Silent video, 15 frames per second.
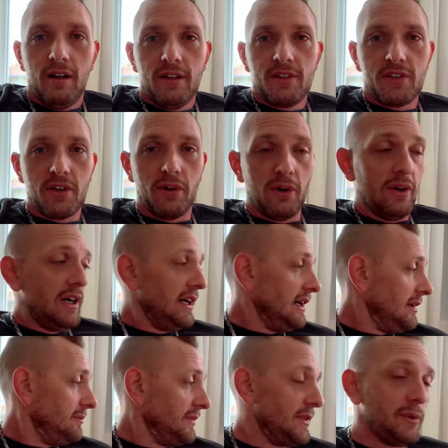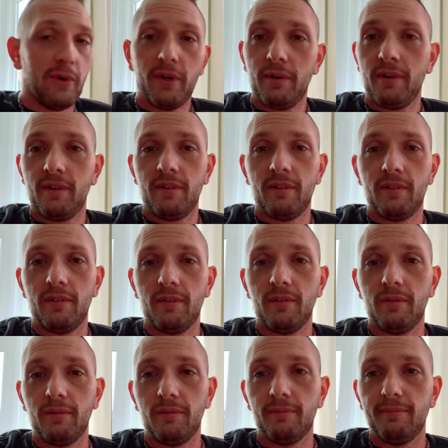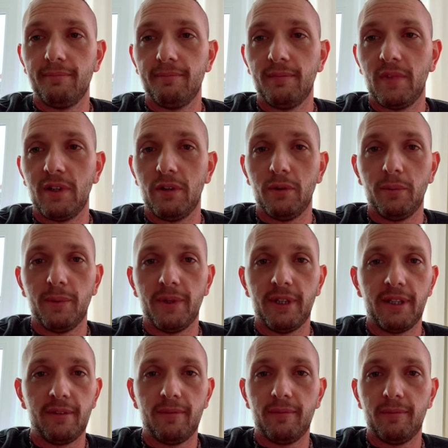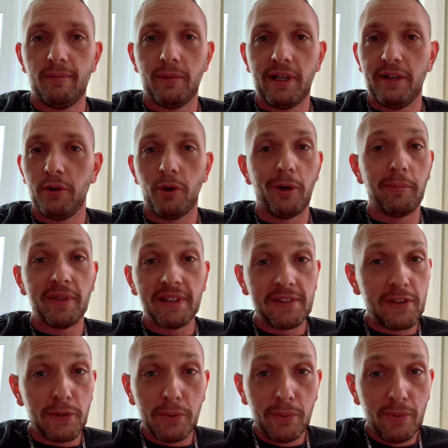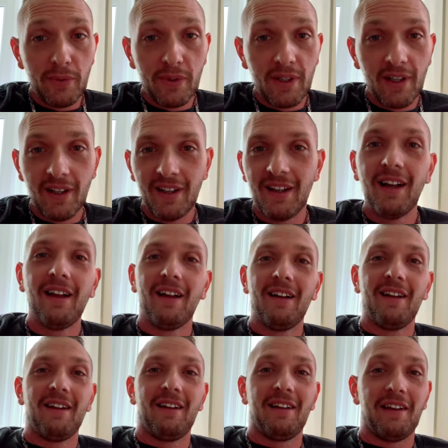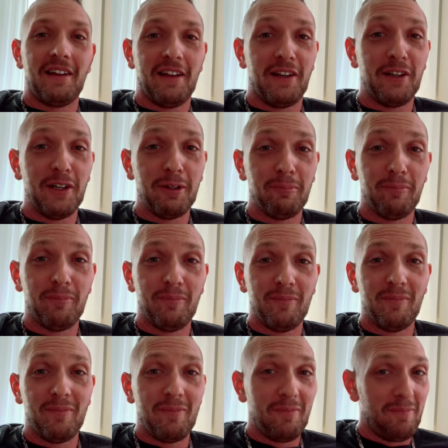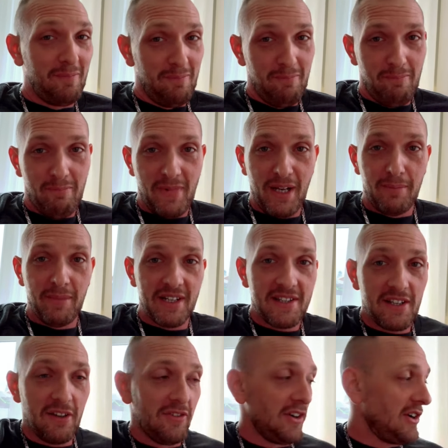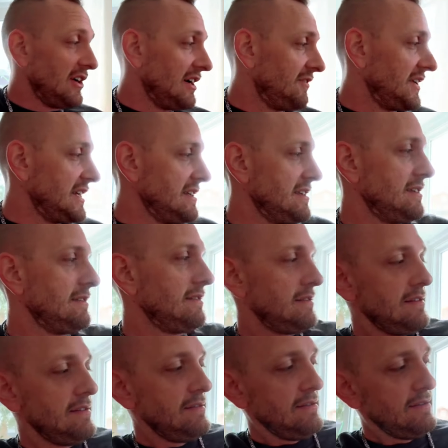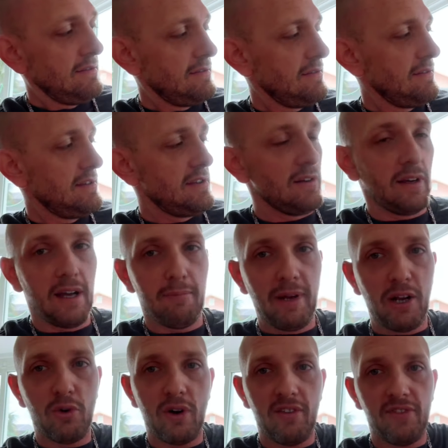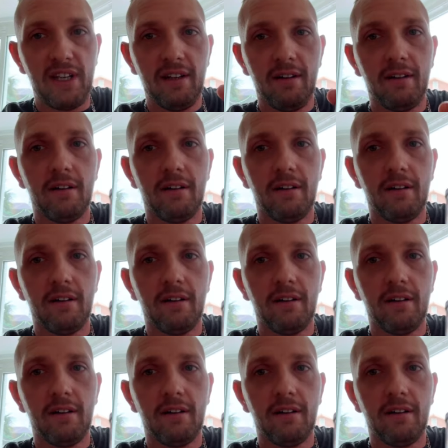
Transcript: So I'm doing, you know what I normally do. Get up, made myself a coffee. Still got my coffee.